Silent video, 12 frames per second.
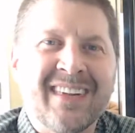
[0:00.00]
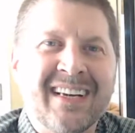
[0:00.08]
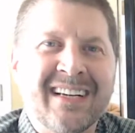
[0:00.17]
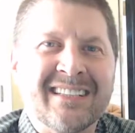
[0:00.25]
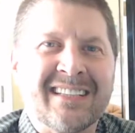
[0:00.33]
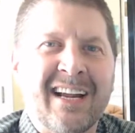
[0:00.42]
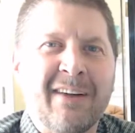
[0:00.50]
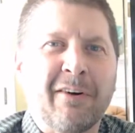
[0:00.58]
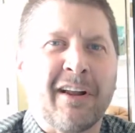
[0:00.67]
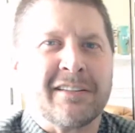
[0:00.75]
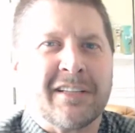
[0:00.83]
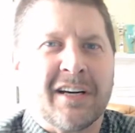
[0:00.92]
Today we're
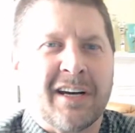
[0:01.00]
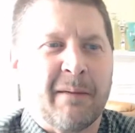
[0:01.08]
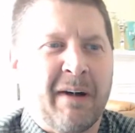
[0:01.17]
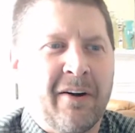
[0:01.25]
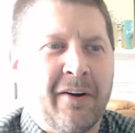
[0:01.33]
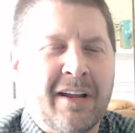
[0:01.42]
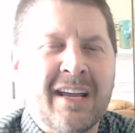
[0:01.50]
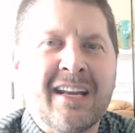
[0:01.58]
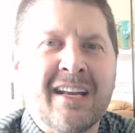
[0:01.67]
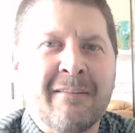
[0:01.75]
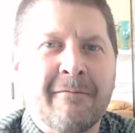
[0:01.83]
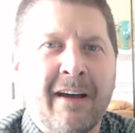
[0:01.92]
going to talk about
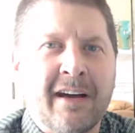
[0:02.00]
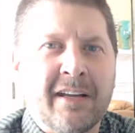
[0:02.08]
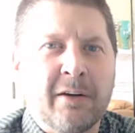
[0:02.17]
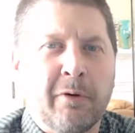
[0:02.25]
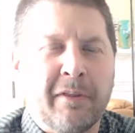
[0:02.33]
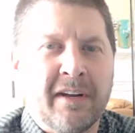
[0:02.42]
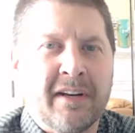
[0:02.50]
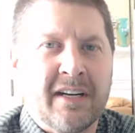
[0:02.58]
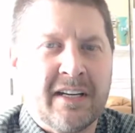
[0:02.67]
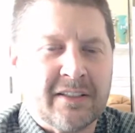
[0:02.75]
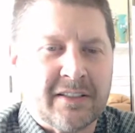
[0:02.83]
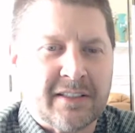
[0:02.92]
hidden value within
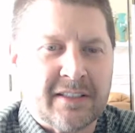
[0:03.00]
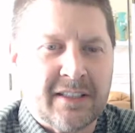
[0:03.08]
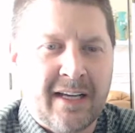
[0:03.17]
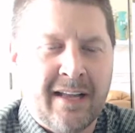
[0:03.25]
deals.